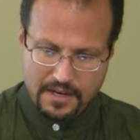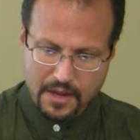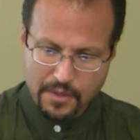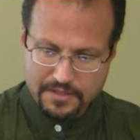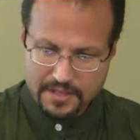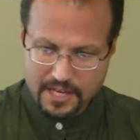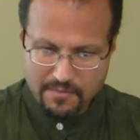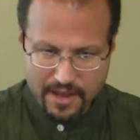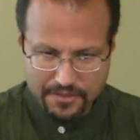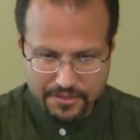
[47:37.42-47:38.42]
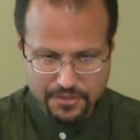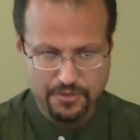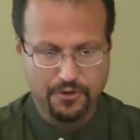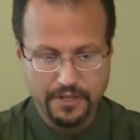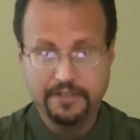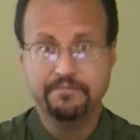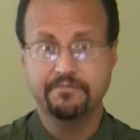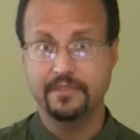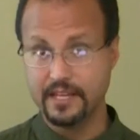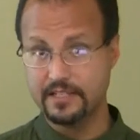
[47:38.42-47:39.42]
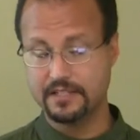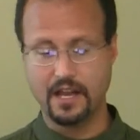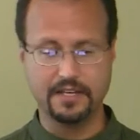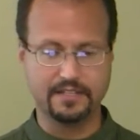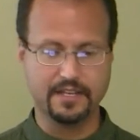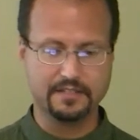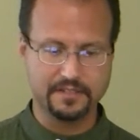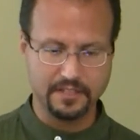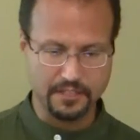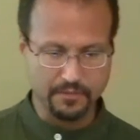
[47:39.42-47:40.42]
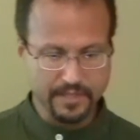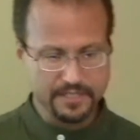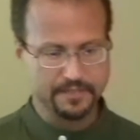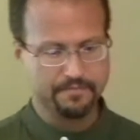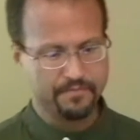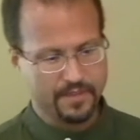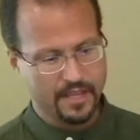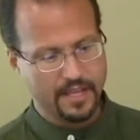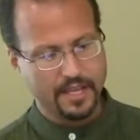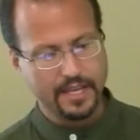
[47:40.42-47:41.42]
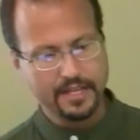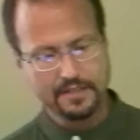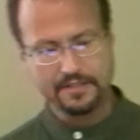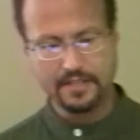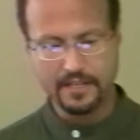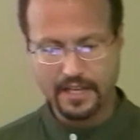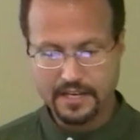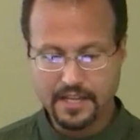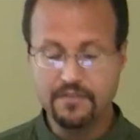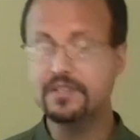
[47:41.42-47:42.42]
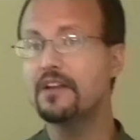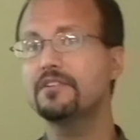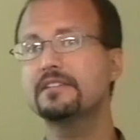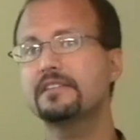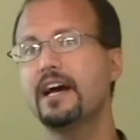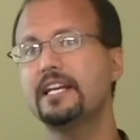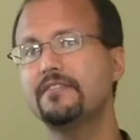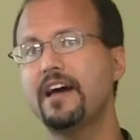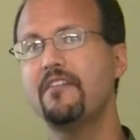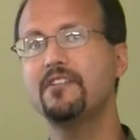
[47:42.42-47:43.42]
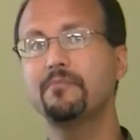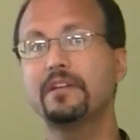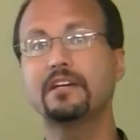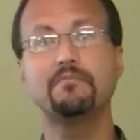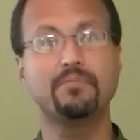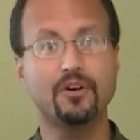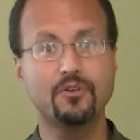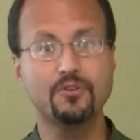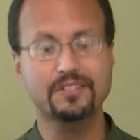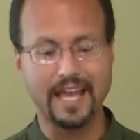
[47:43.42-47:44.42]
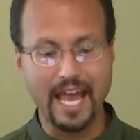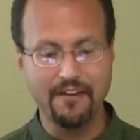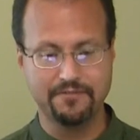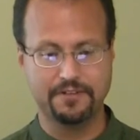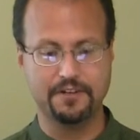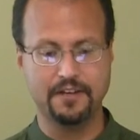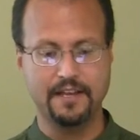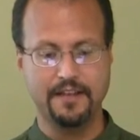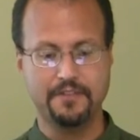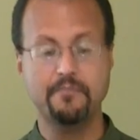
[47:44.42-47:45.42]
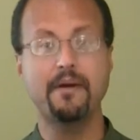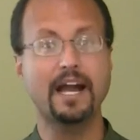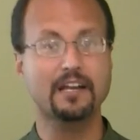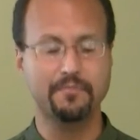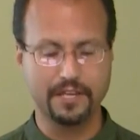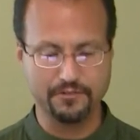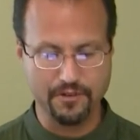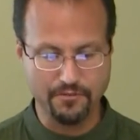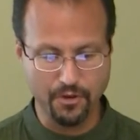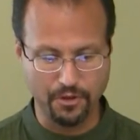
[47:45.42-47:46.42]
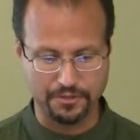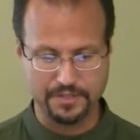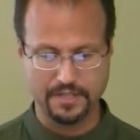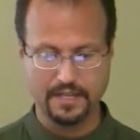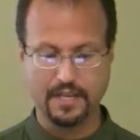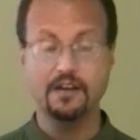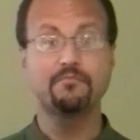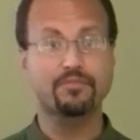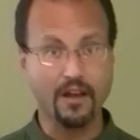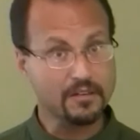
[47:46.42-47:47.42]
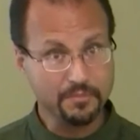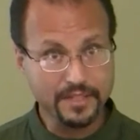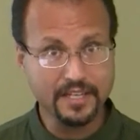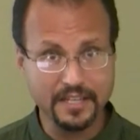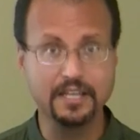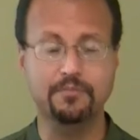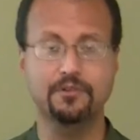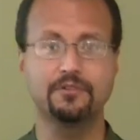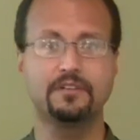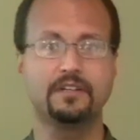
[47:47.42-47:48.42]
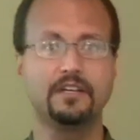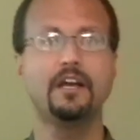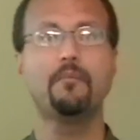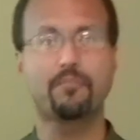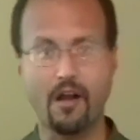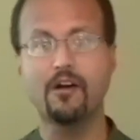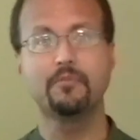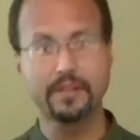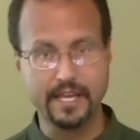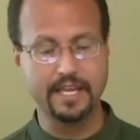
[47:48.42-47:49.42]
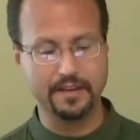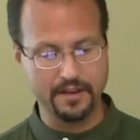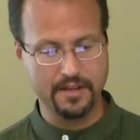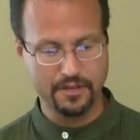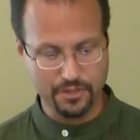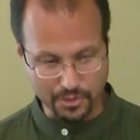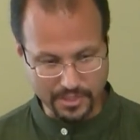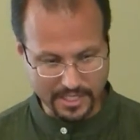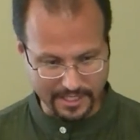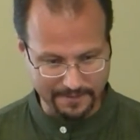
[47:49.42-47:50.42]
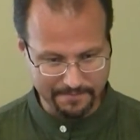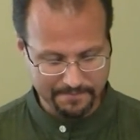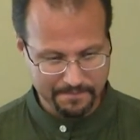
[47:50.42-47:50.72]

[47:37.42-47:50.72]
Now let's think about this story in its context a little bit. It gives every sign of having been composed after the Maccabean revolt, probably in Hebrew, probably in Judea.